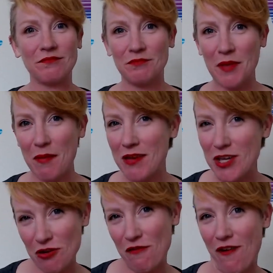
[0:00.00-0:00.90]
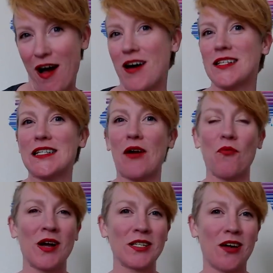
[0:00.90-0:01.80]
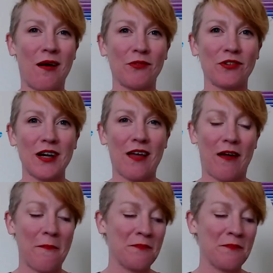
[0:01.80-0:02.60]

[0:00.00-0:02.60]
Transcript: maybe you've asked at one time or another.